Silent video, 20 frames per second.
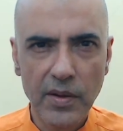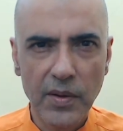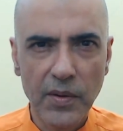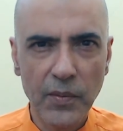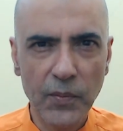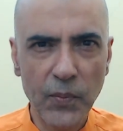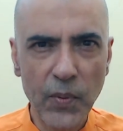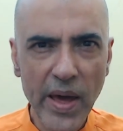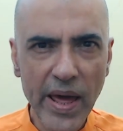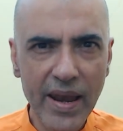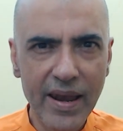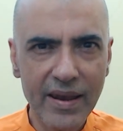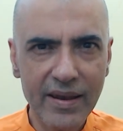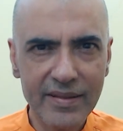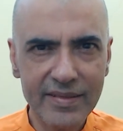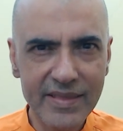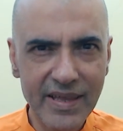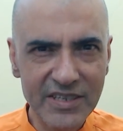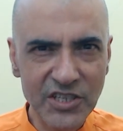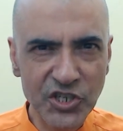
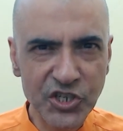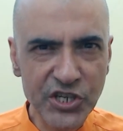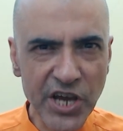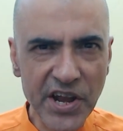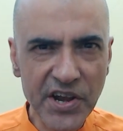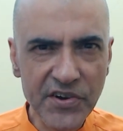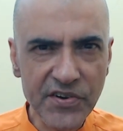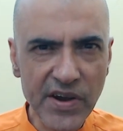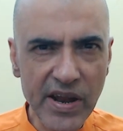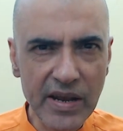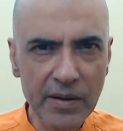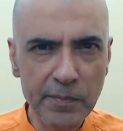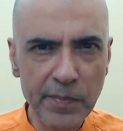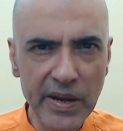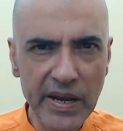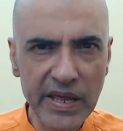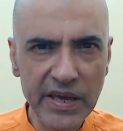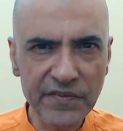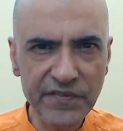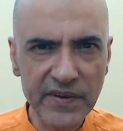Well, the general
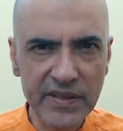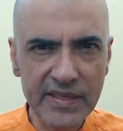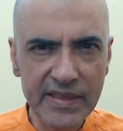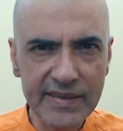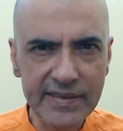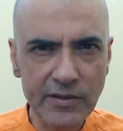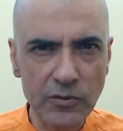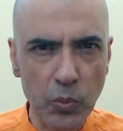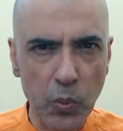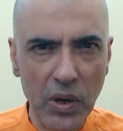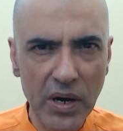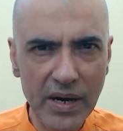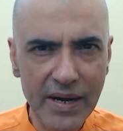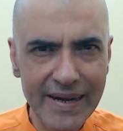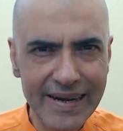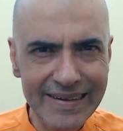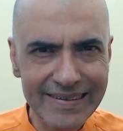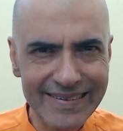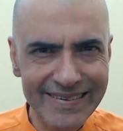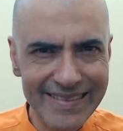belief in this
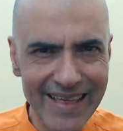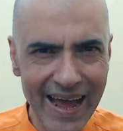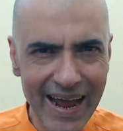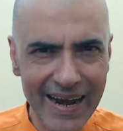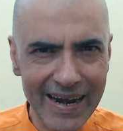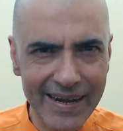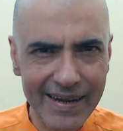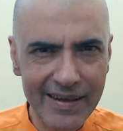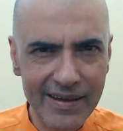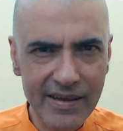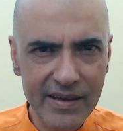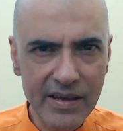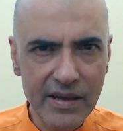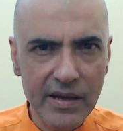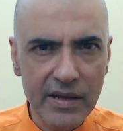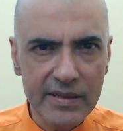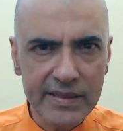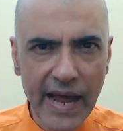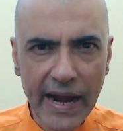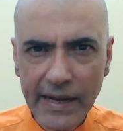world is that
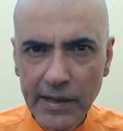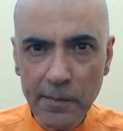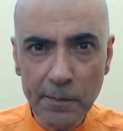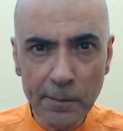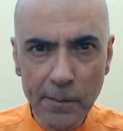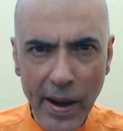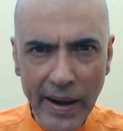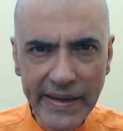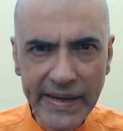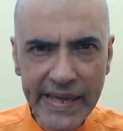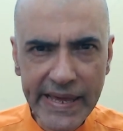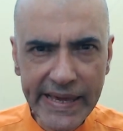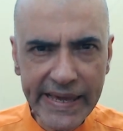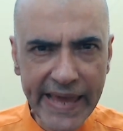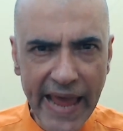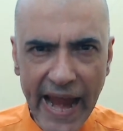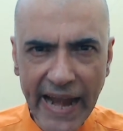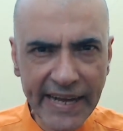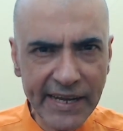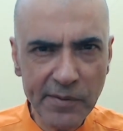money
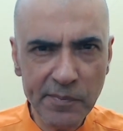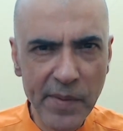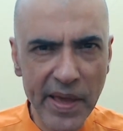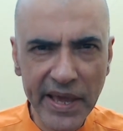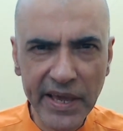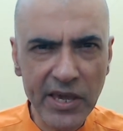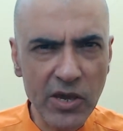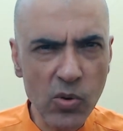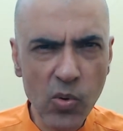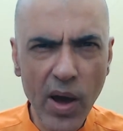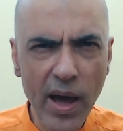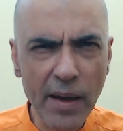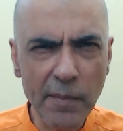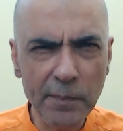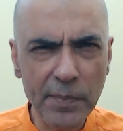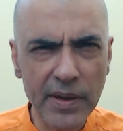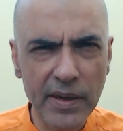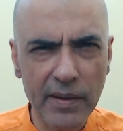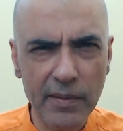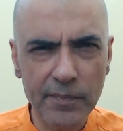can't make you
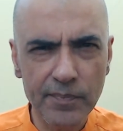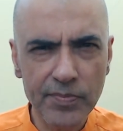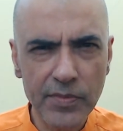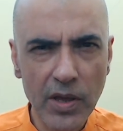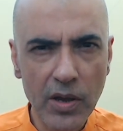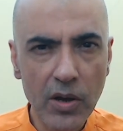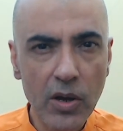happy.